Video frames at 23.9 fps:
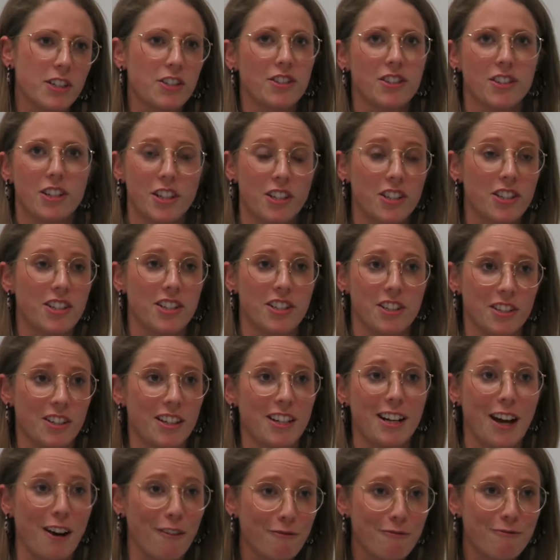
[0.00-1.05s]
because there just
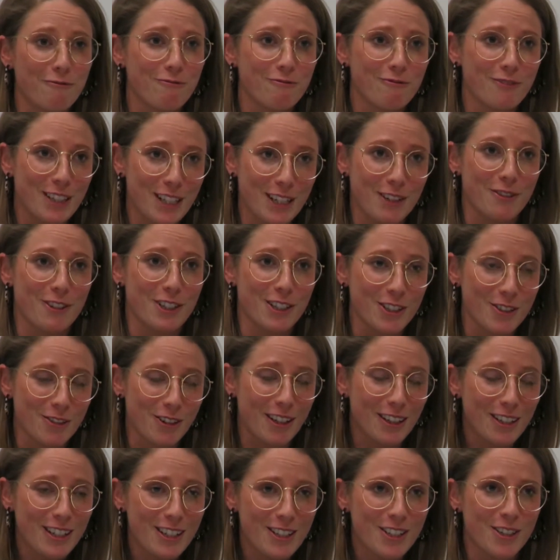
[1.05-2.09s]
isn't enough here in
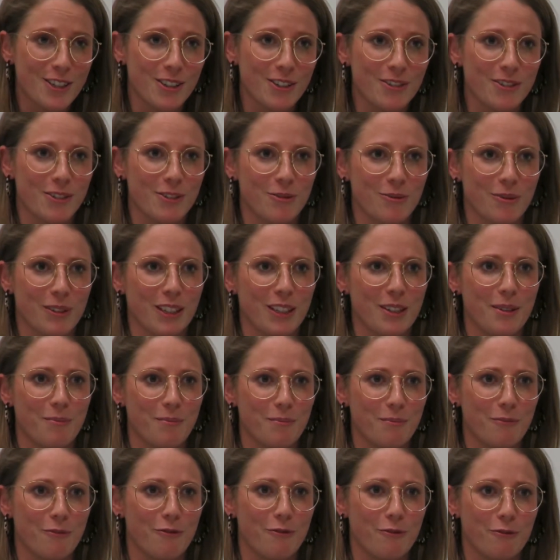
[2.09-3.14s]
Australia to really